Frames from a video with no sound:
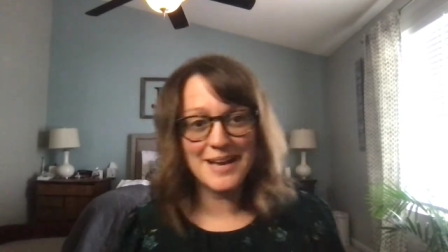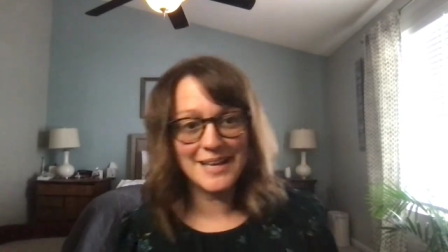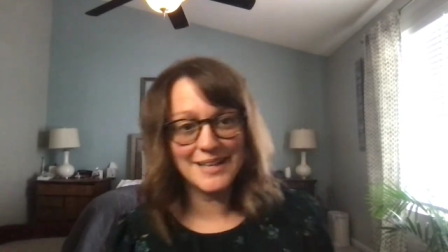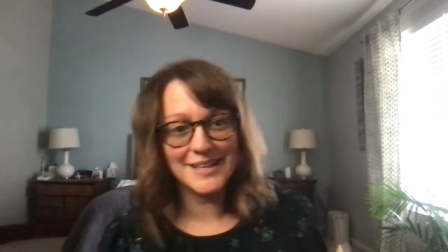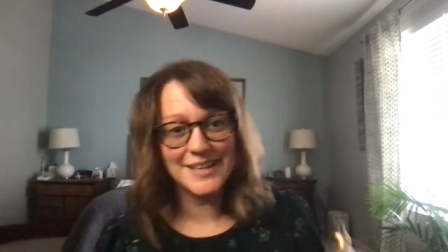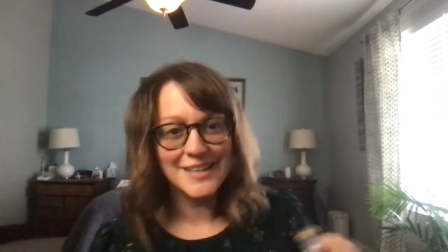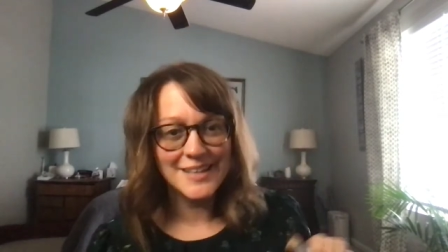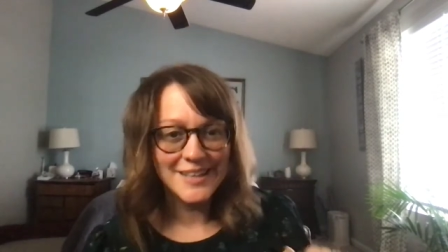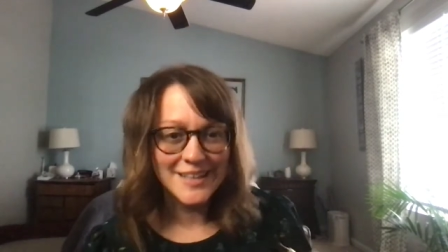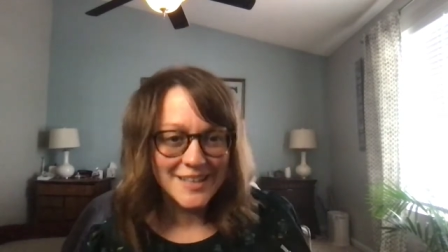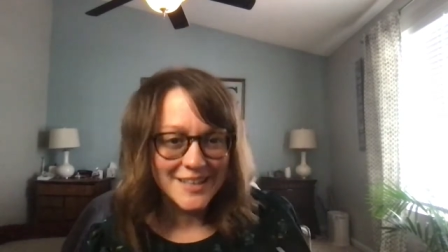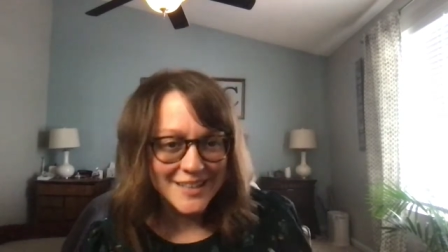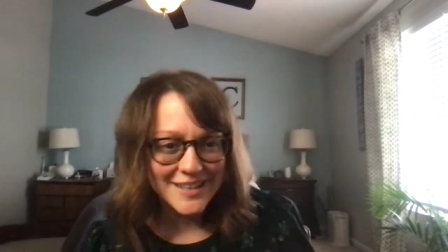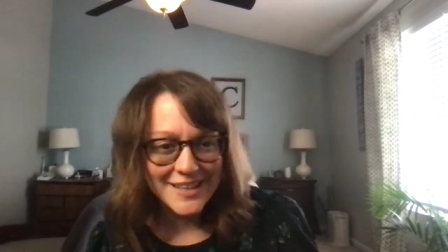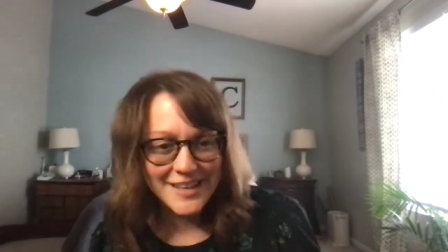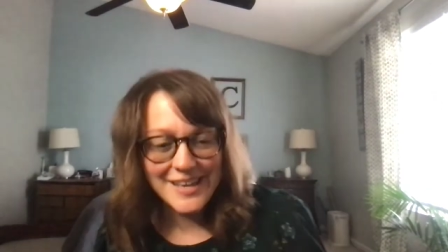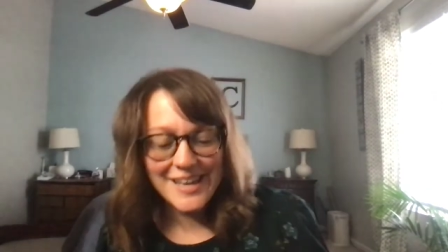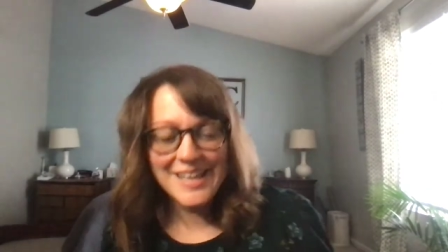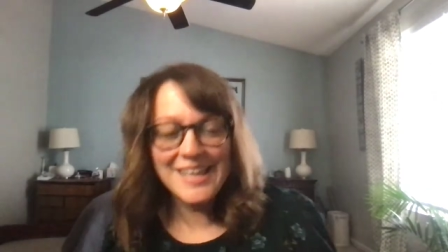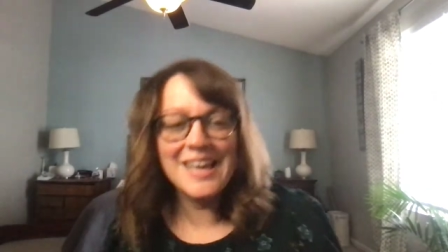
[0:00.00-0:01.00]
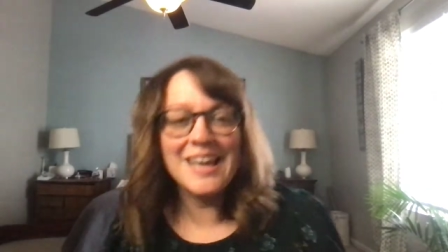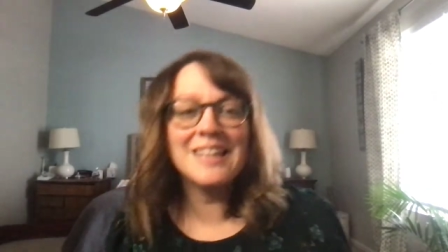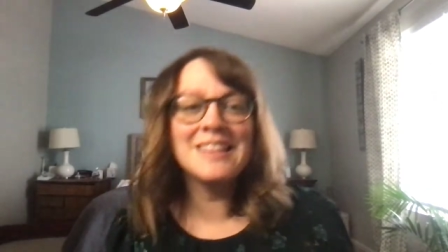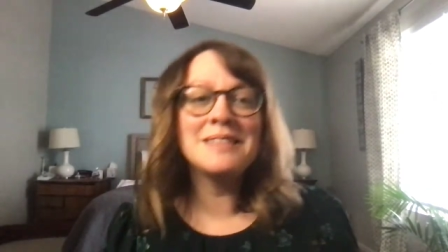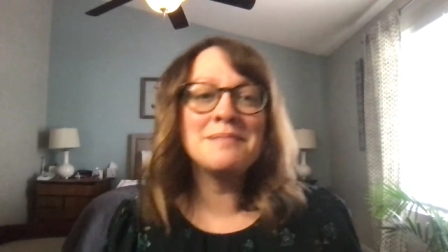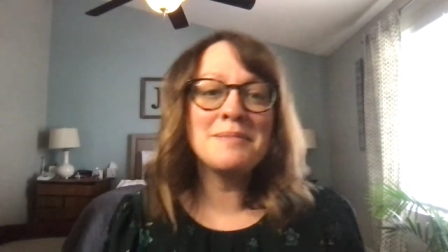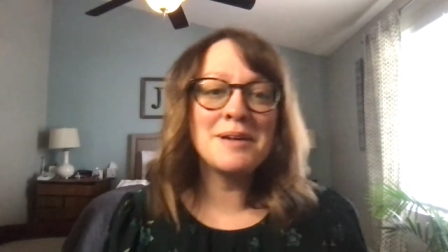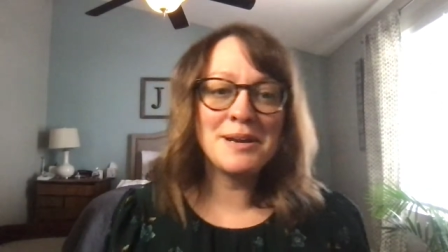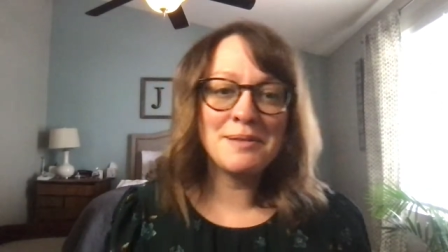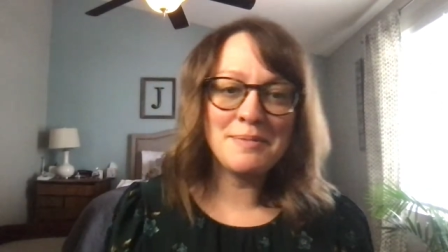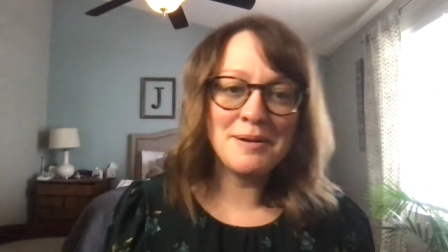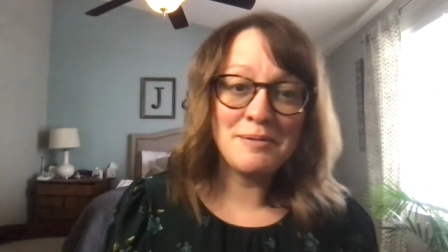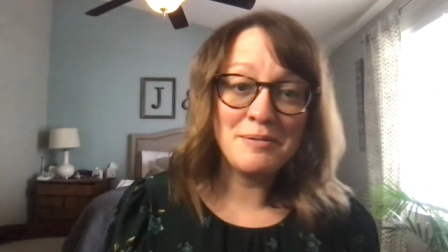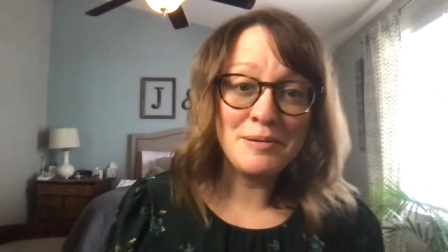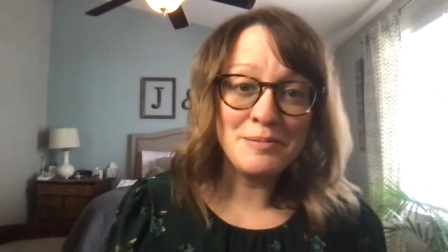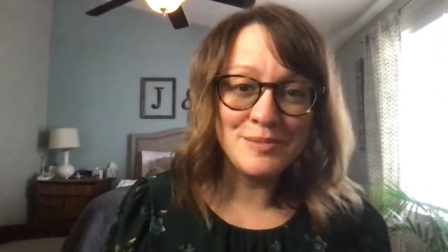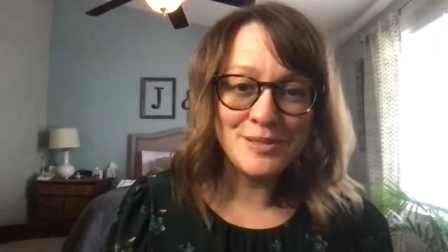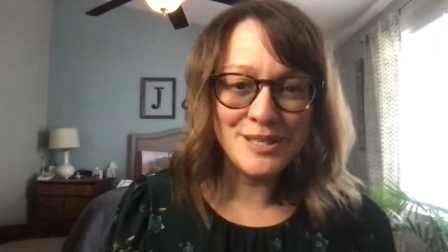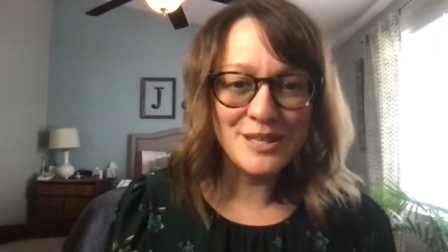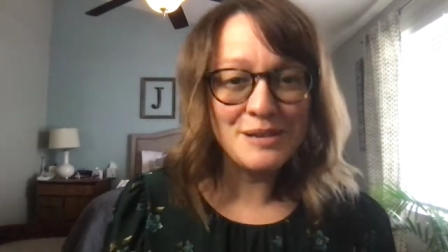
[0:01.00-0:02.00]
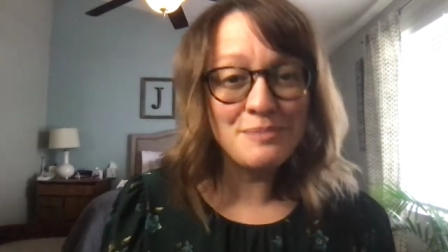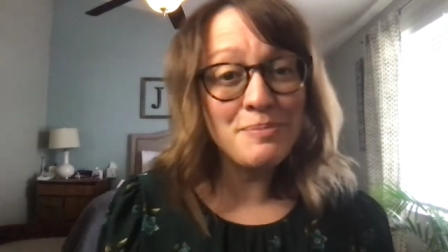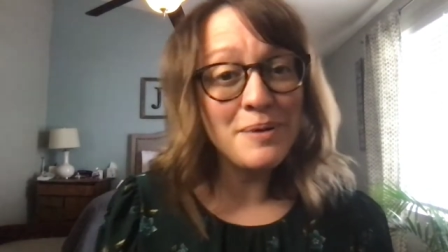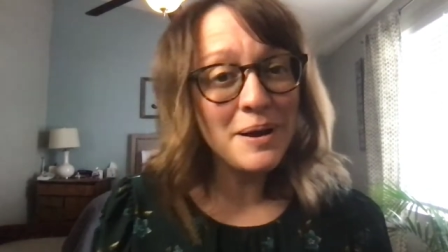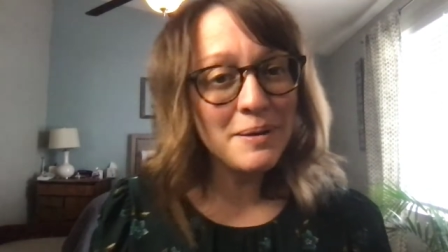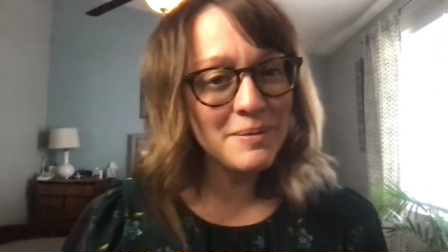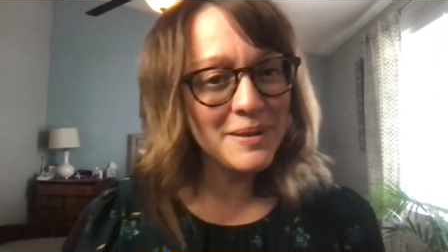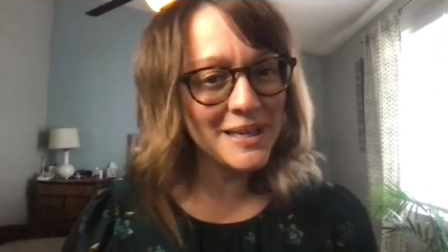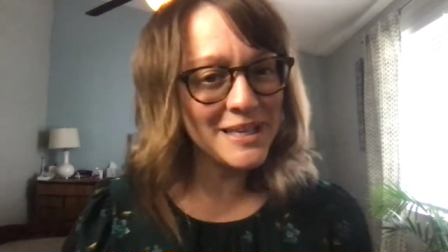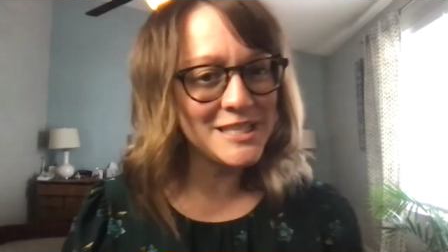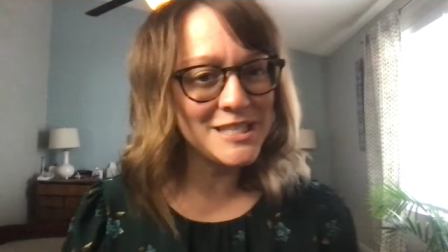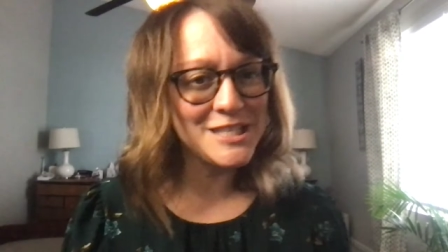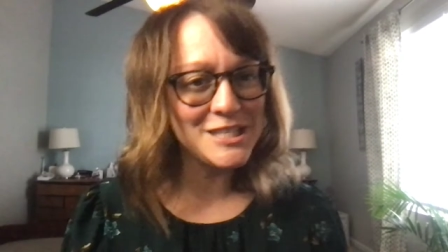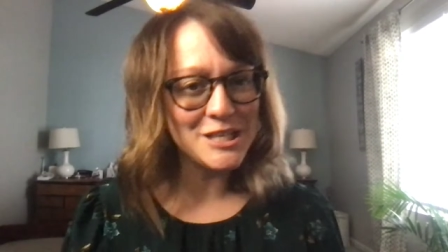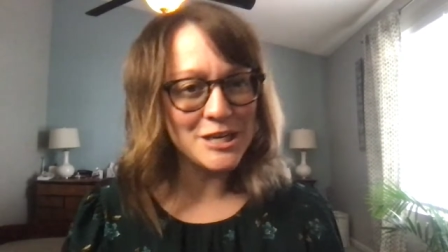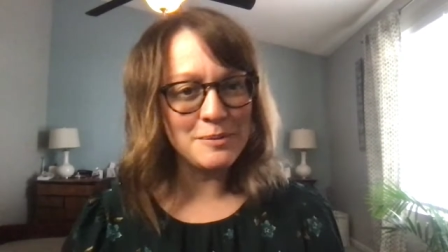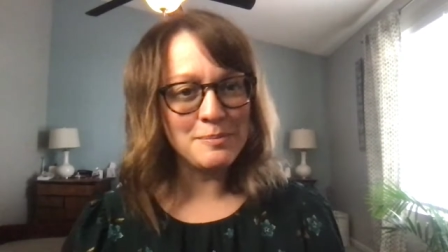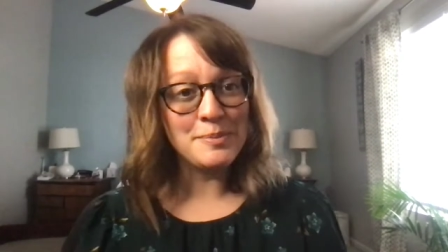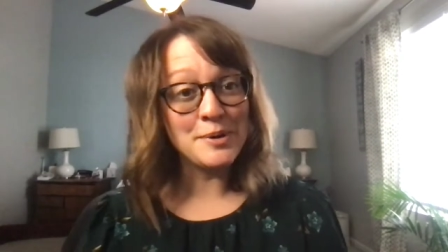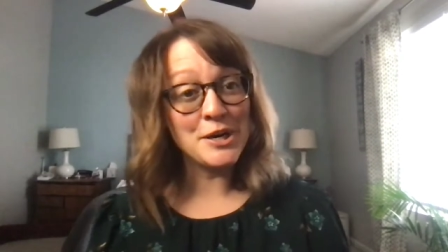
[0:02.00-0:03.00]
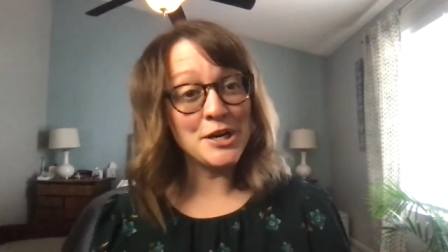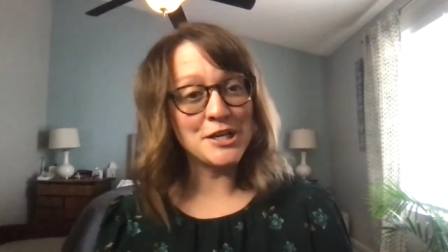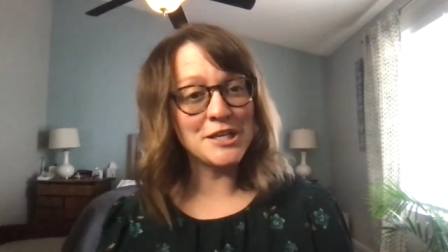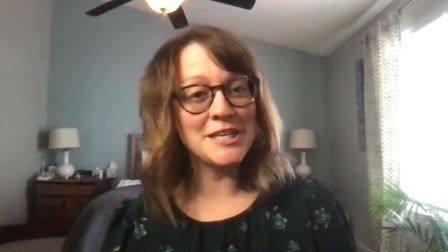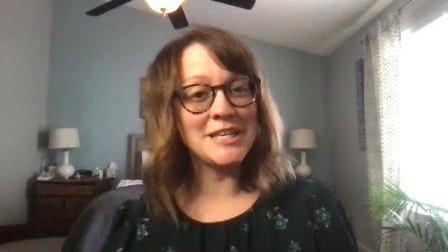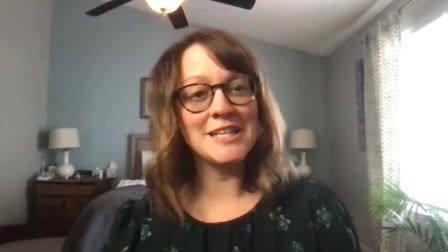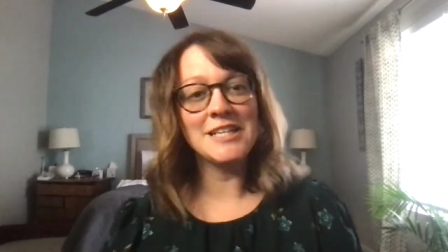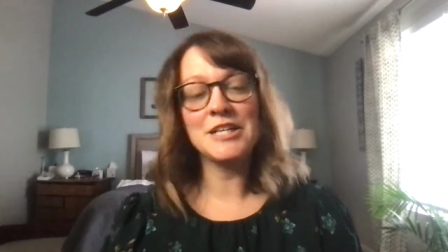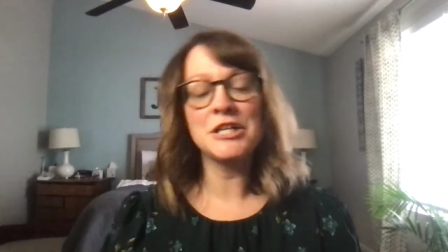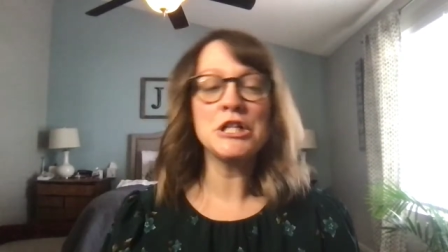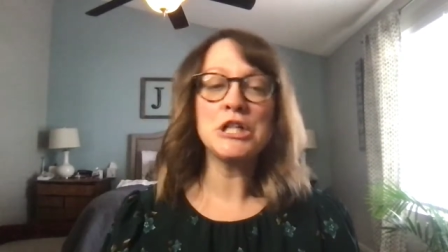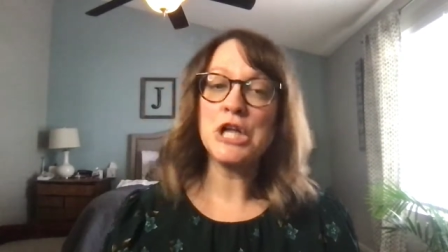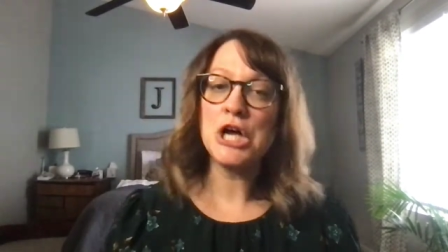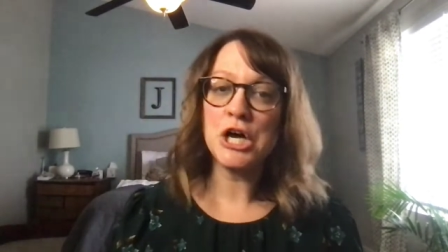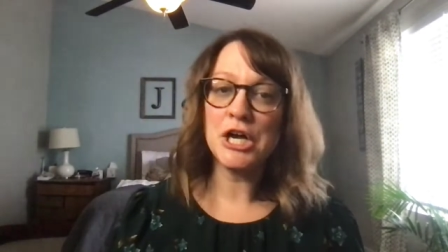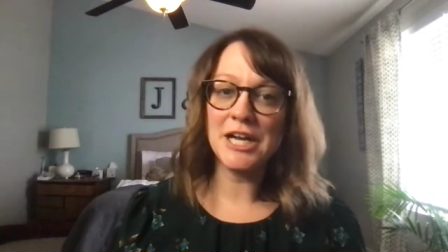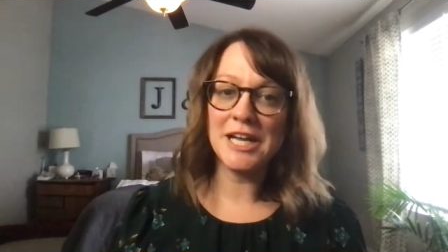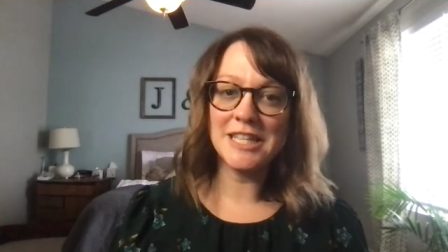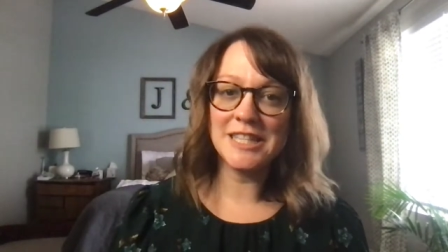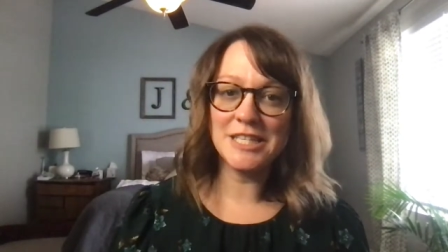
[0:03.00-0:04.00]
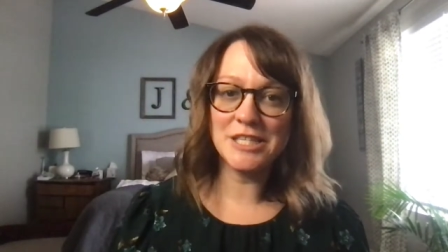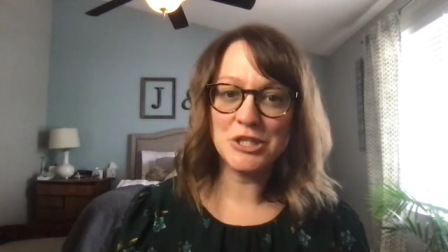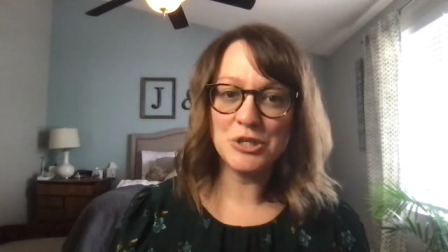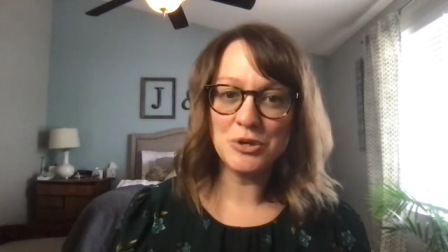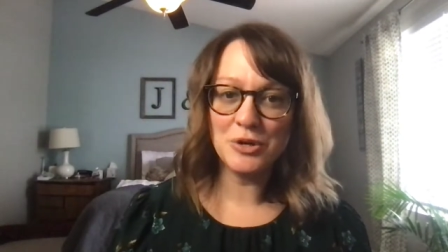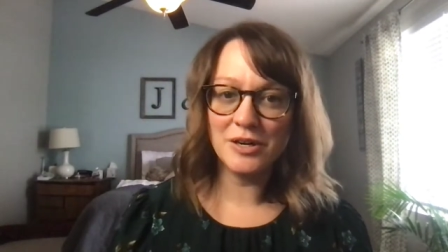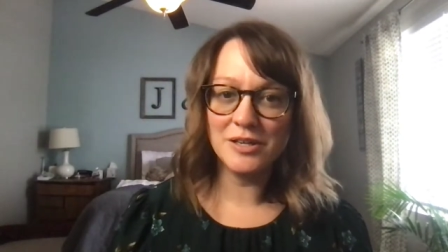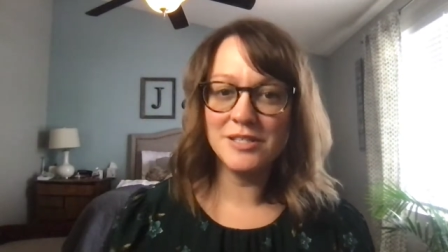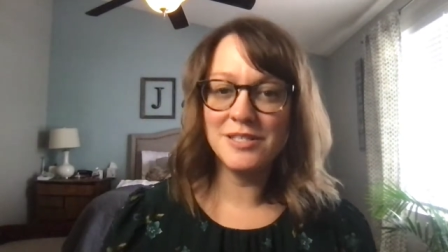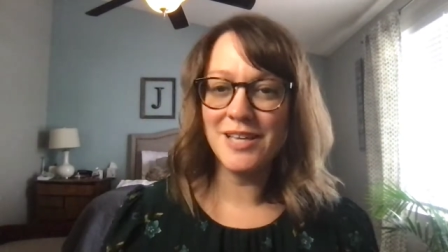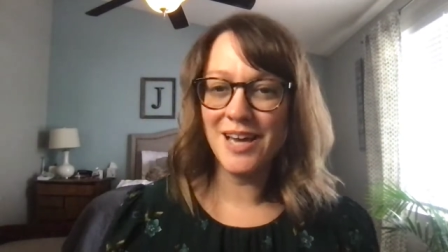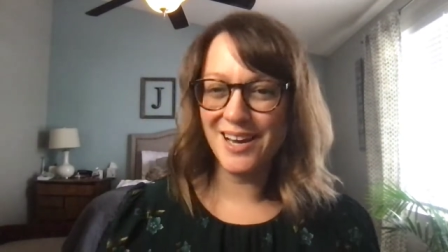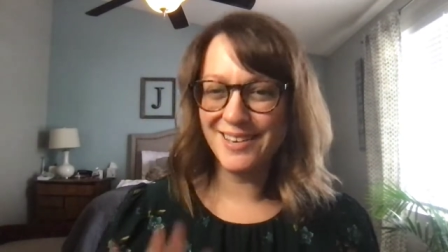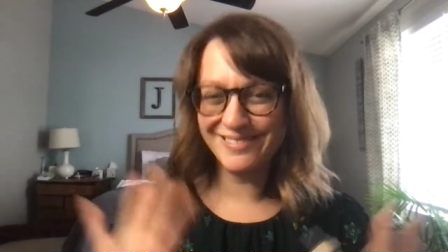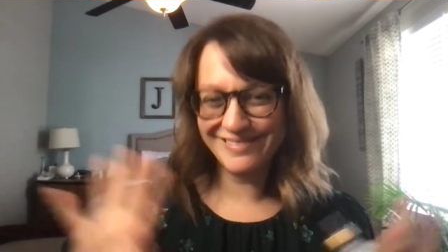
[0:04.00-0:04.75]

I I kicked them out of my room, so they're probably going to start barking and clawing at the door. So,